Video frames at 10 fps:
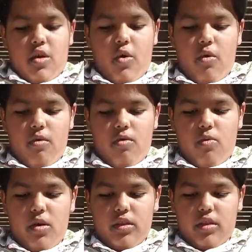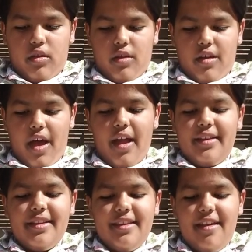Oh, what the? I
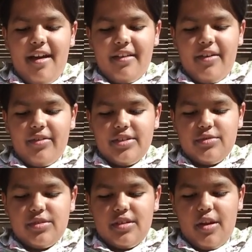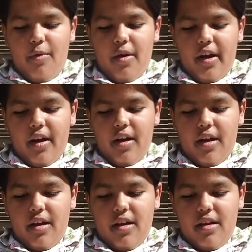did not know this was gonna
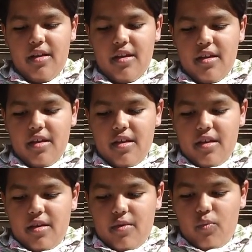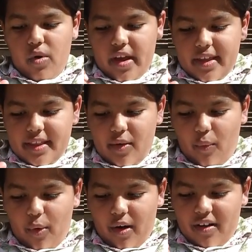work. What in the
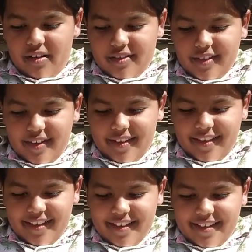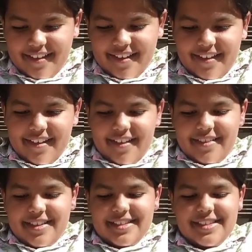world?
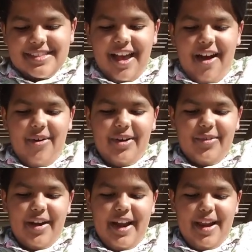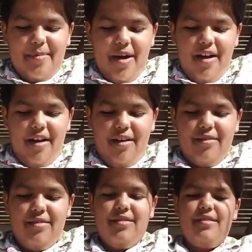This is so
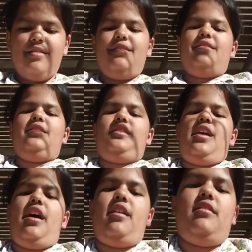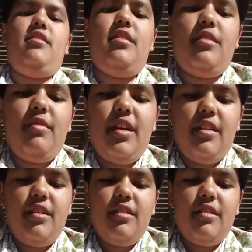incredible. Look at that. Look at that.